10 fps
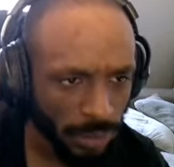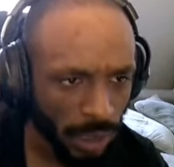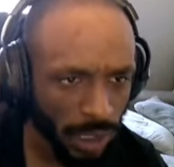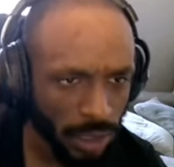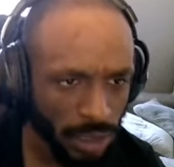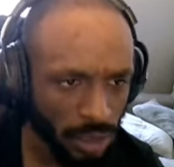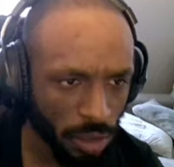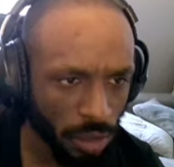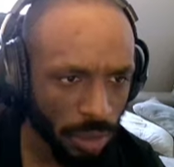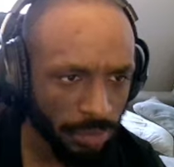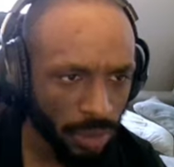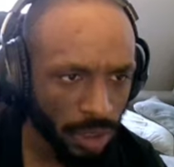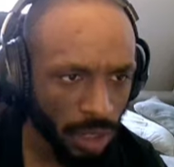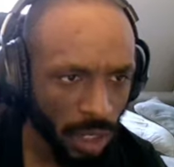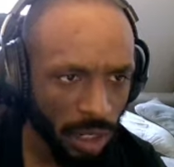I'll just do it.
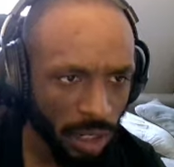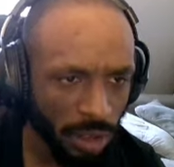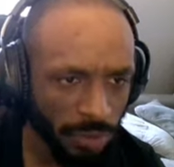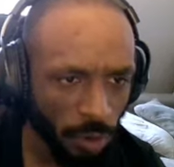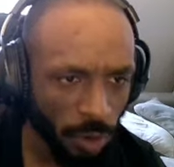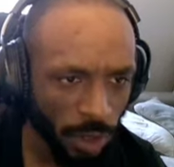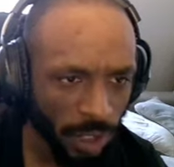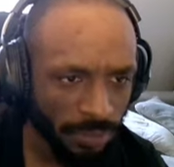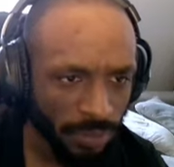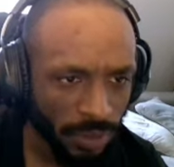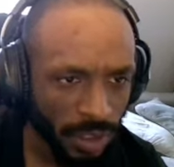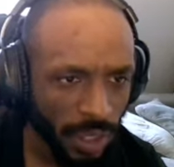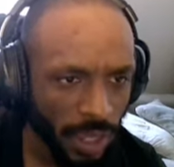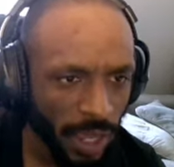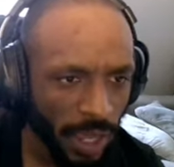Another 40.
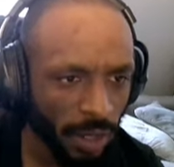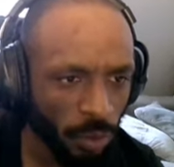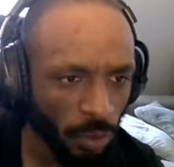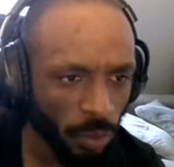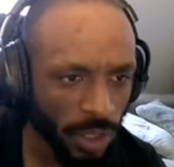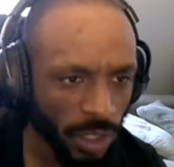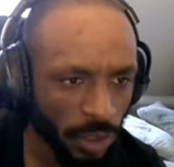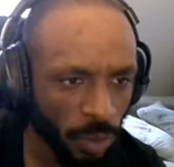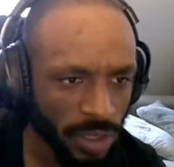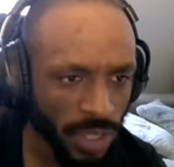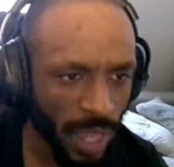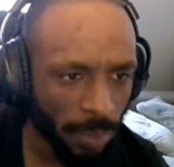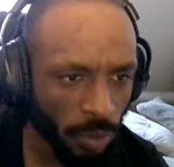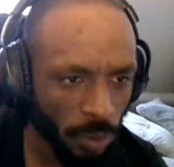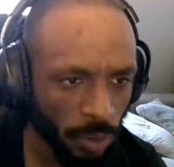And we can one tap
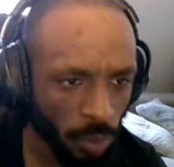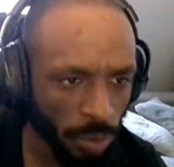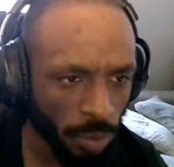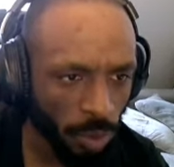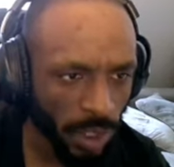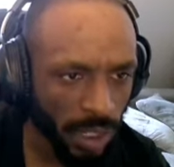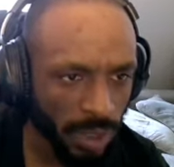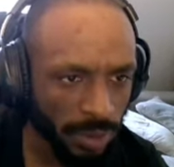it with one more hit.